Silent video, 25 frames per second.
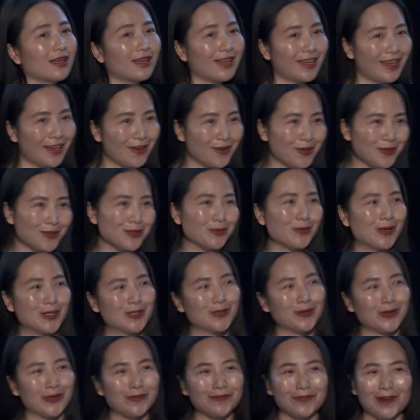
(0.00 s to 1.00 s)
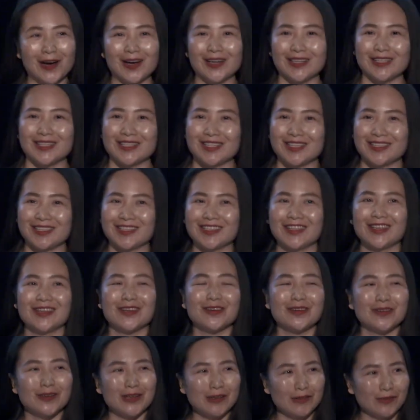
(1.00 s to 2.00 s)
Here is what we find
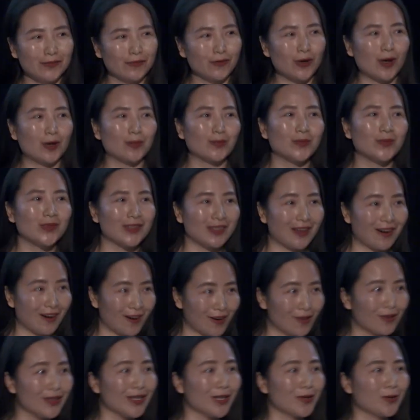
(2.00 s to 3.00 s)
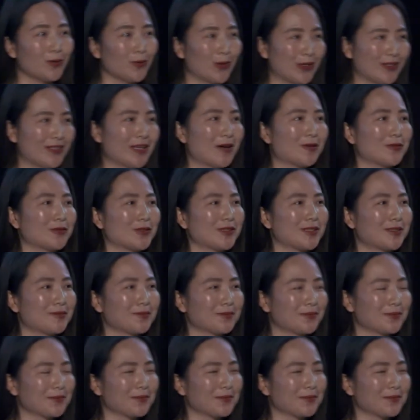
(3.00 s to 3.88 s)
from the early results.